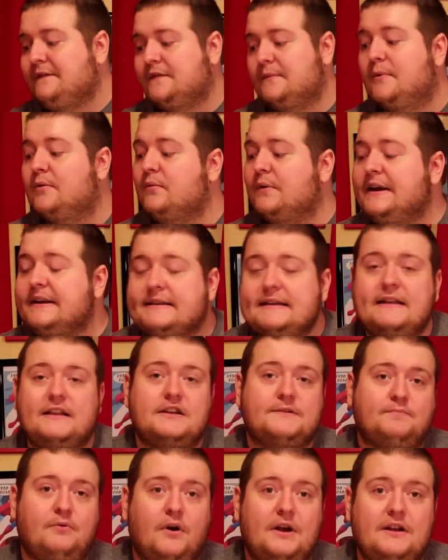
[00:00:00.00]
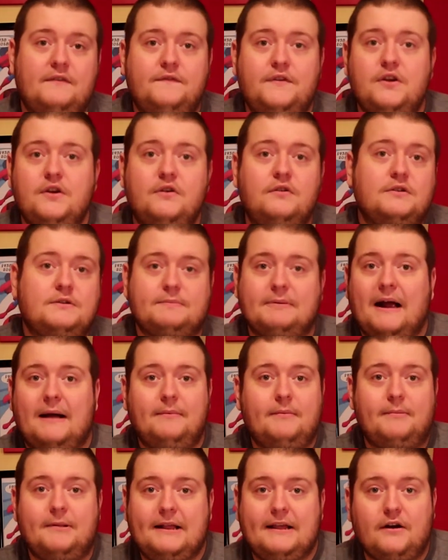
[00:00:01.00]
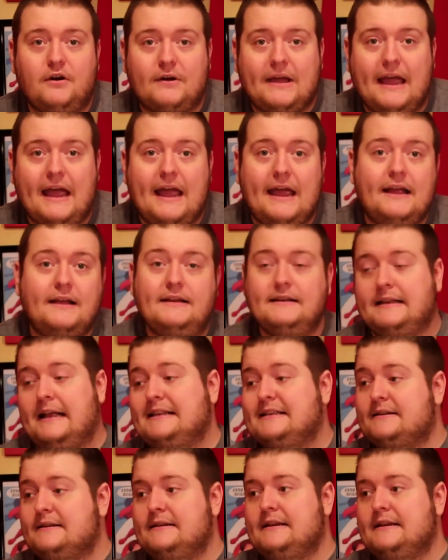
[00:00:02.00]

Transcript: From a reseller's point of view, it's probably okay because